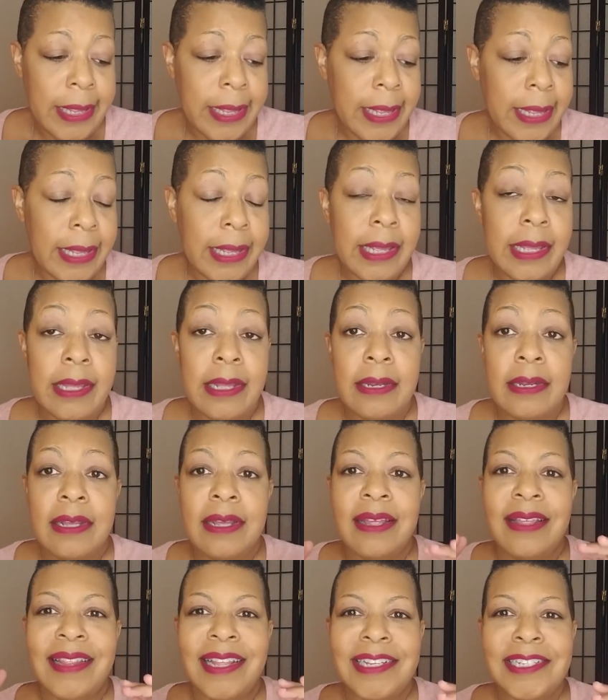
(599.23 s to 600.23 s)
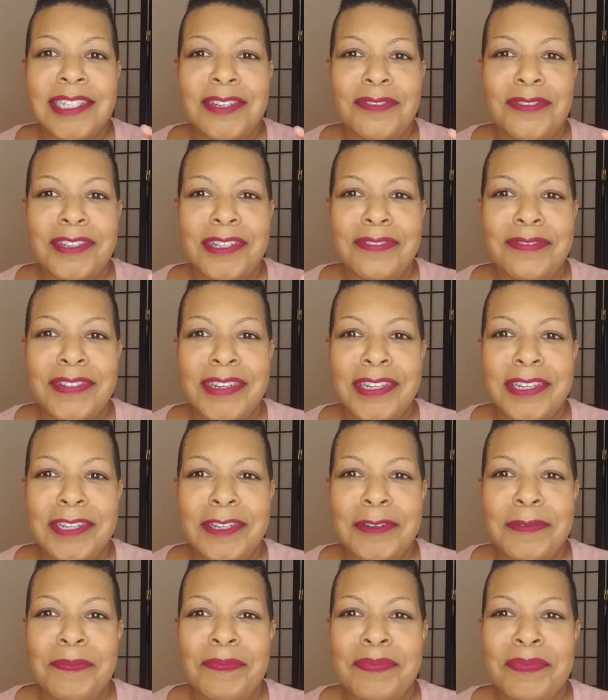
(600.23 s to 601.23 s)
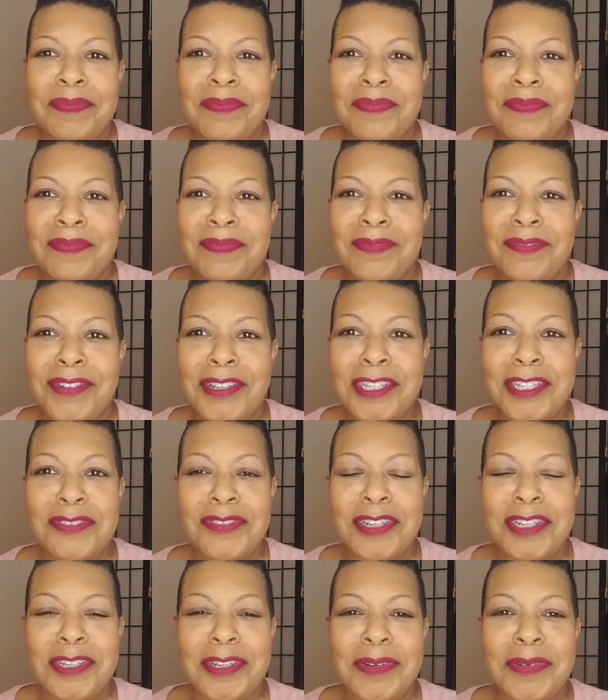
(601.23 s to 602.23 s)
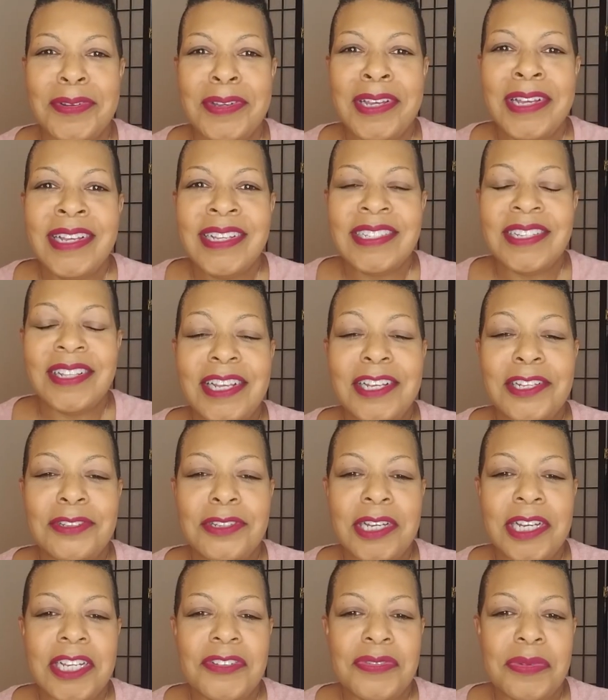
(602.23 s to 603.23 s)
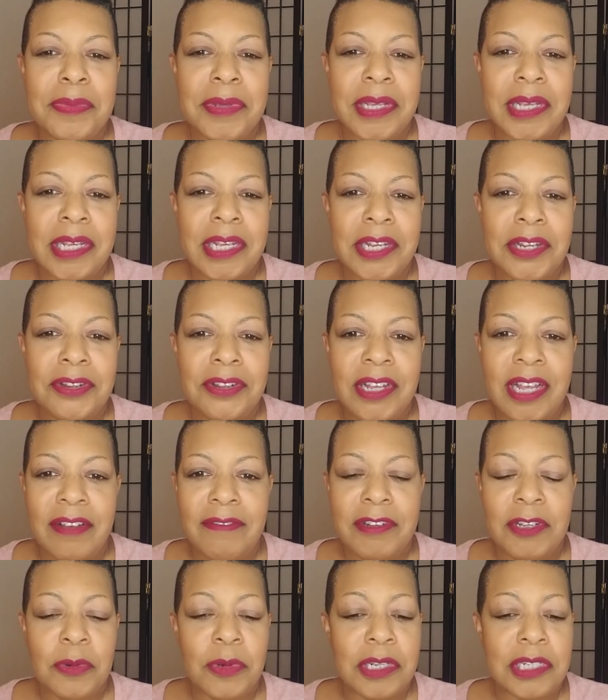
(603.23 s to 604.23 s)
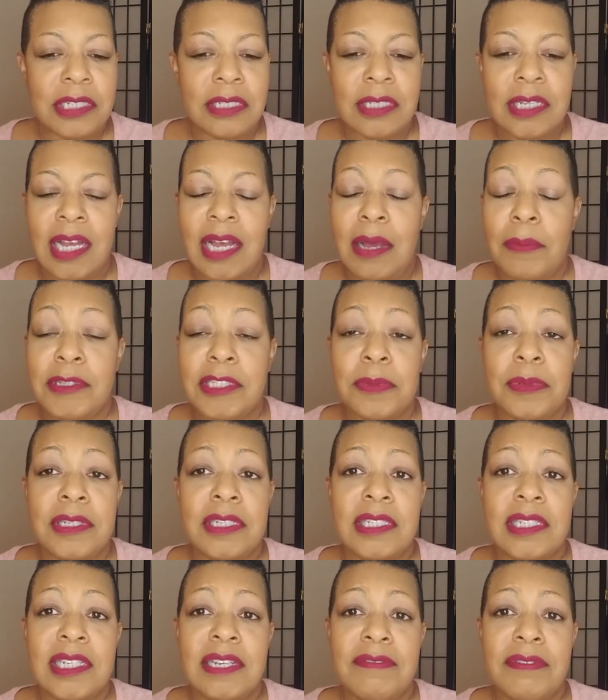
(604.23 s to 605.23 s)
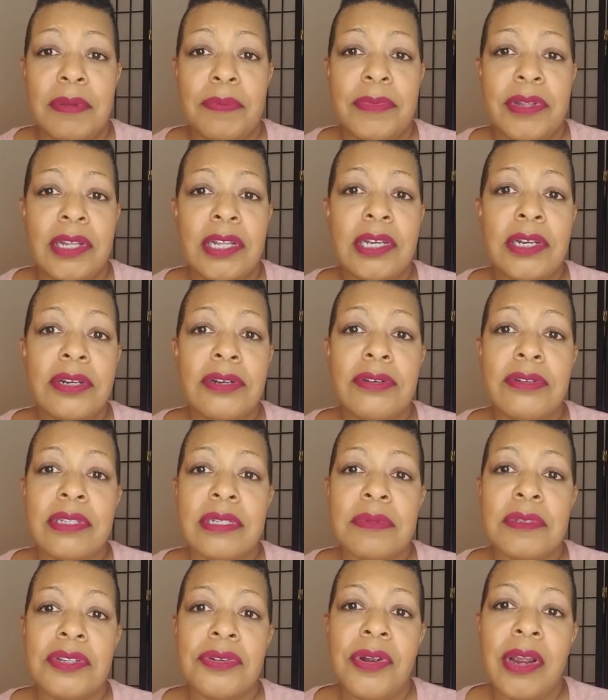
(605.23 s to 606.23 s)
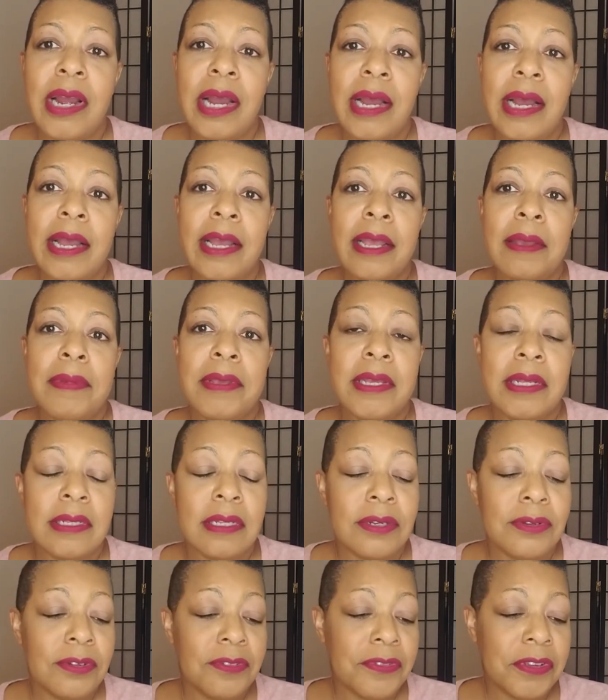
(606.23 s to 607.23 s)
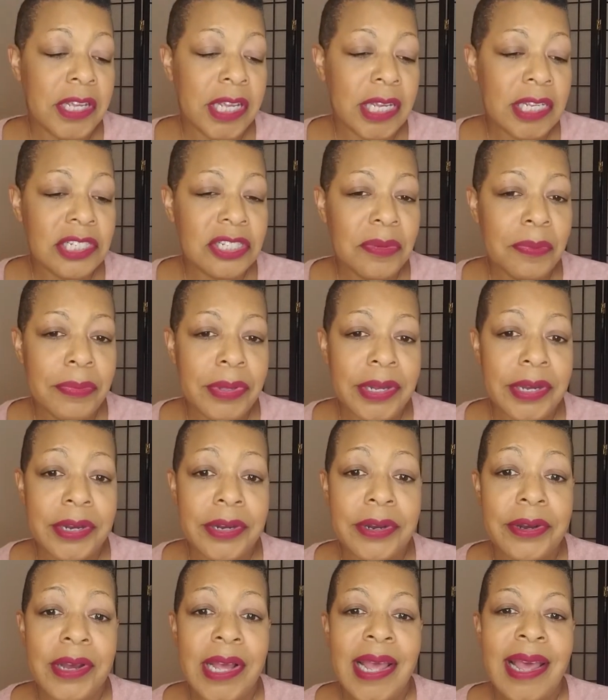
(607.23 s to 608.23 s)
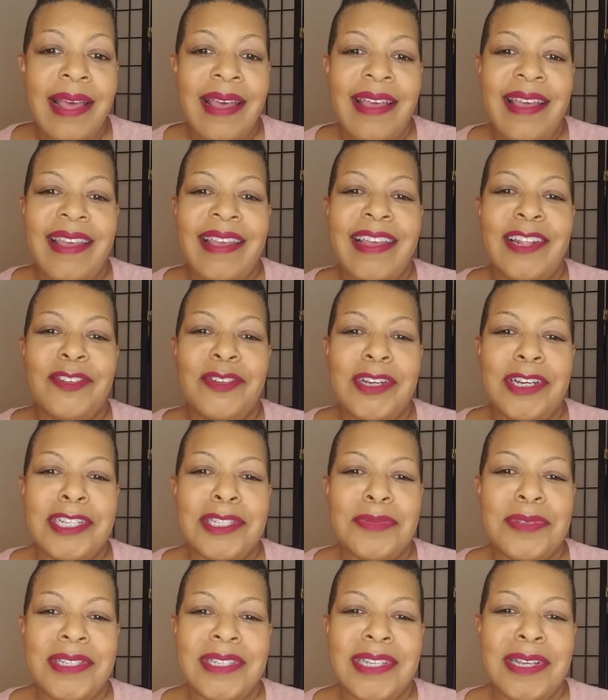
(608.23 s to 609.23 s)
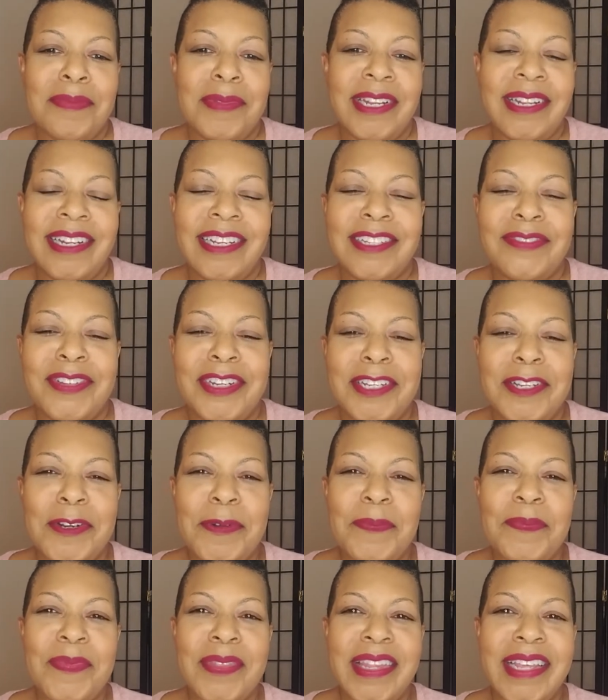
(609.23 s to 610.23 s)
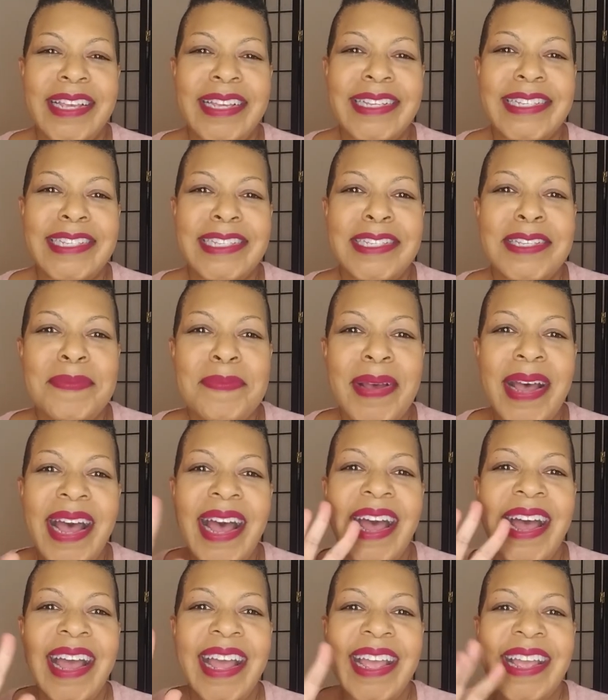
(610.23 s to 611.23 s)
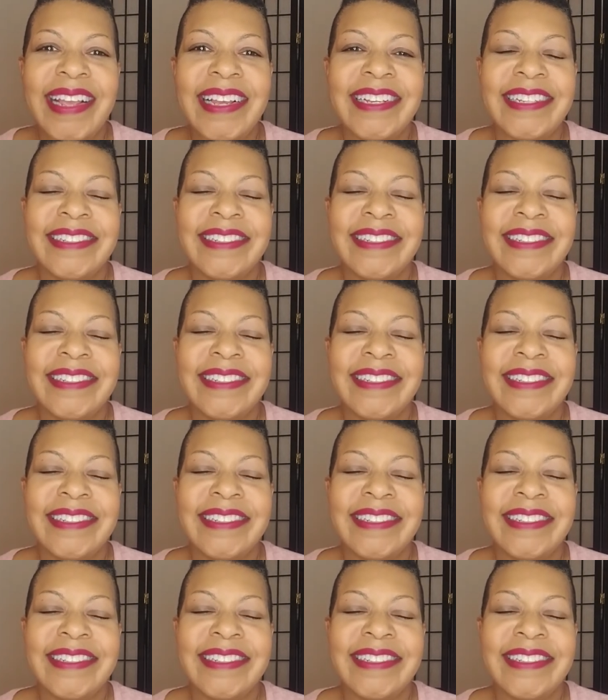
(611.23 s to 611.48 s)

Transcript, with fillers: And that's it for the video, for this video. So you guys for being here. If you have any questions, comments, please leave them below. Subscribe, hit the notification bell, and you guys will see me in the next video. Thanks, bye.